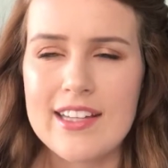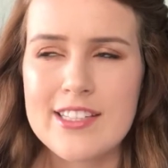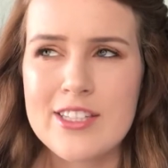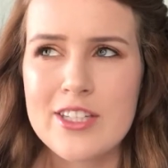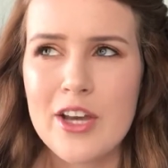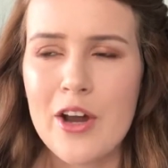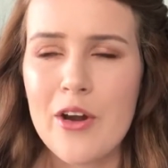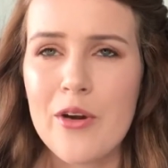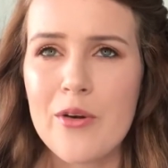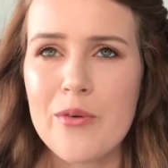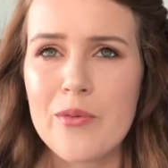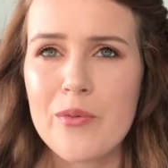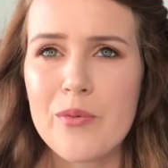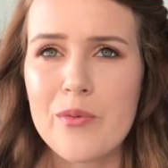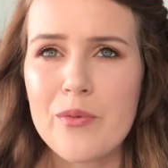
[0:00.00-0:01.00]

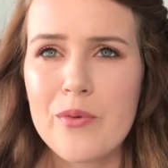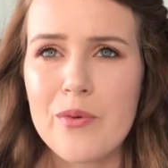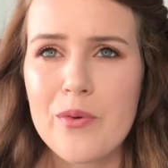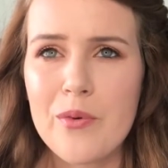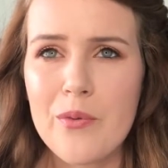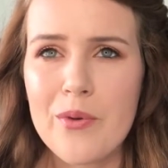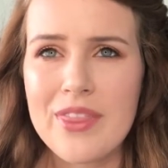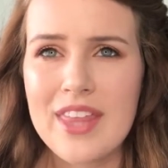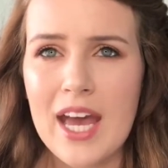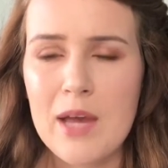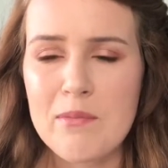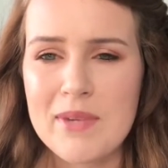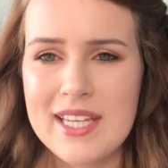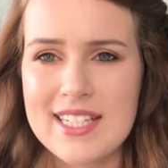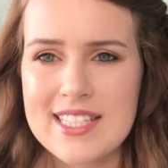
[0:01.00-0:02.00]
So with
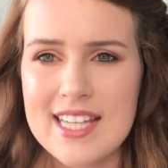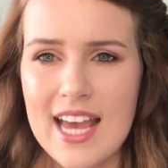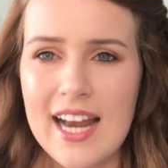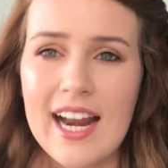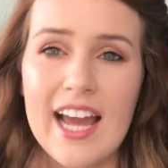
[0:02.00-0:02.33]
that being said,